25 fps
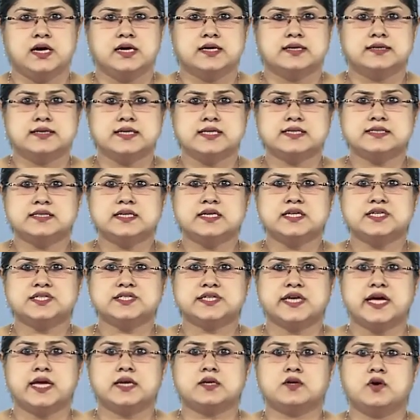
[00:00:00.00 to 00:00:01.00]

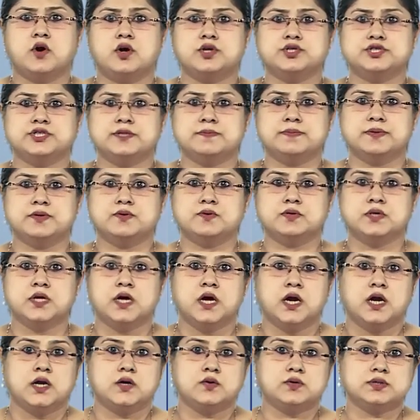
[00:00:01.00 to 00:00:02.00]
Research can contribute
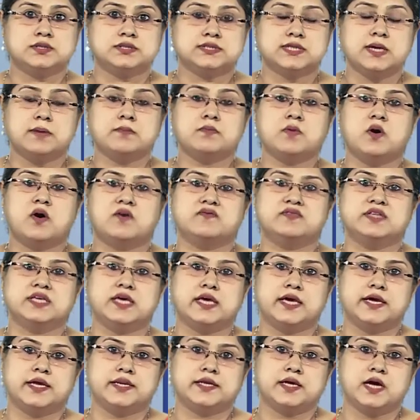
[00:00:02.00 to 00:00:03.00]
to some of the
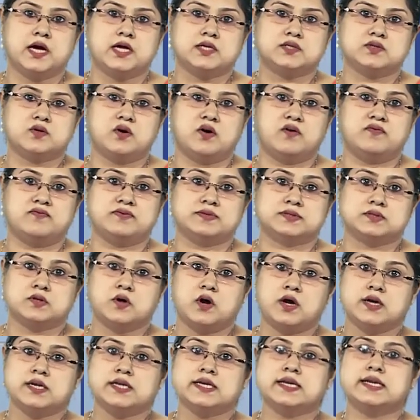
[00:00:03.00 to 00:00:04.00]
areas of
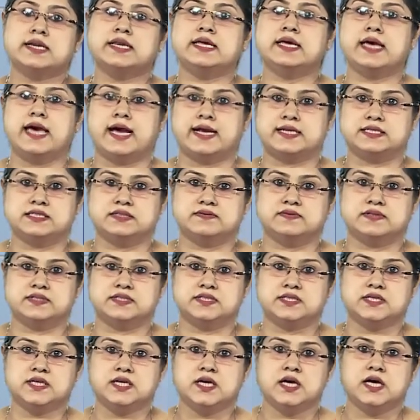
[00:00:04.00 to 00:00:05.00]
scholarly
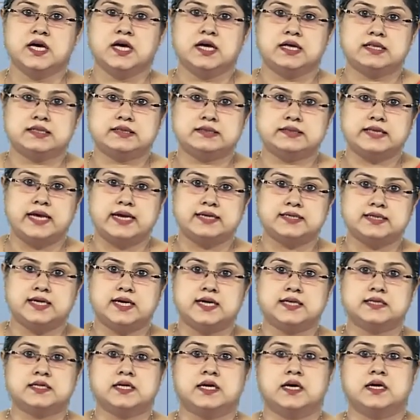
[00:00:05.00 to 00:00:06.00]
activity that
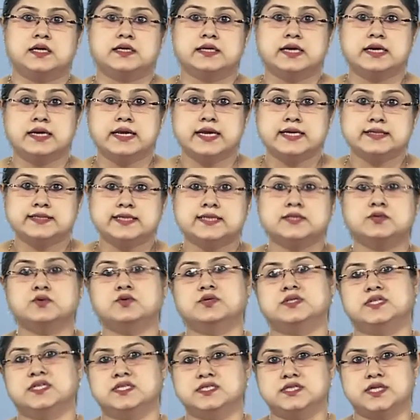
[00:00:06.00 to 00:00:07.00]
are related to
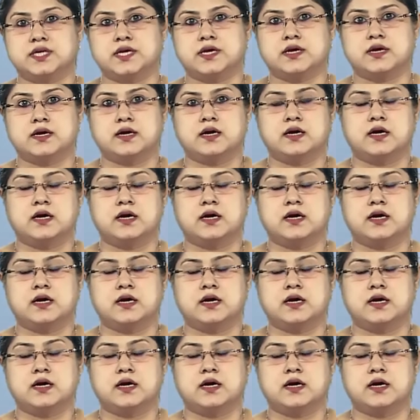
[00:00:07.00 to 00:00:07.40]
teaching.